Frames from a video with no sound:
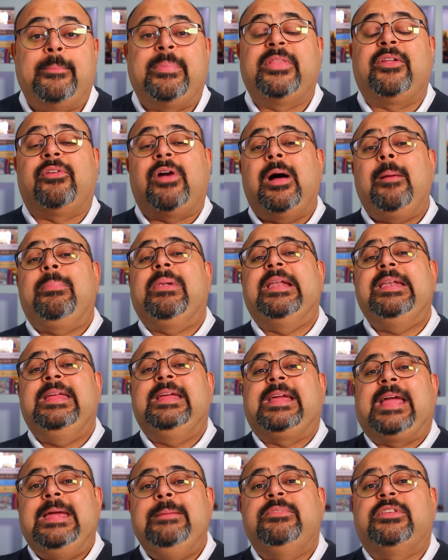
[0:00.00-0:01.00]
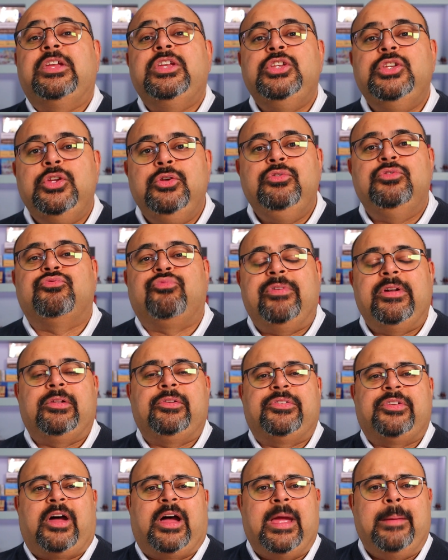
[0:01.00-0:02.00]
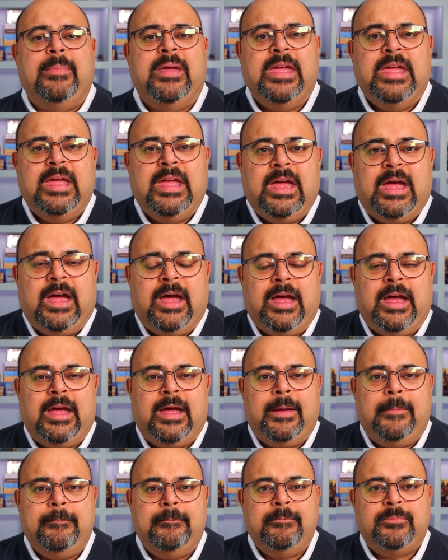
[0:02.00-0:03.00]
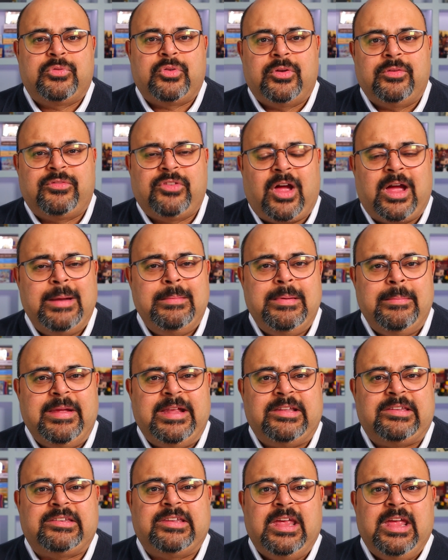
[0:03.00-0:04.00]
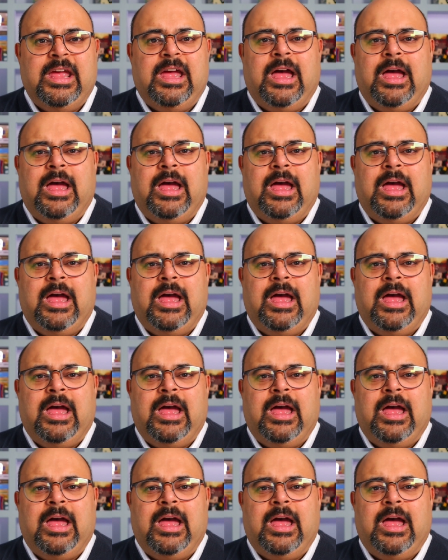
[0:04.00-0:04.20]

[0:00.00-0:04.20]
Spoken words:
But there are plenty of games that use real-time sort of time limits.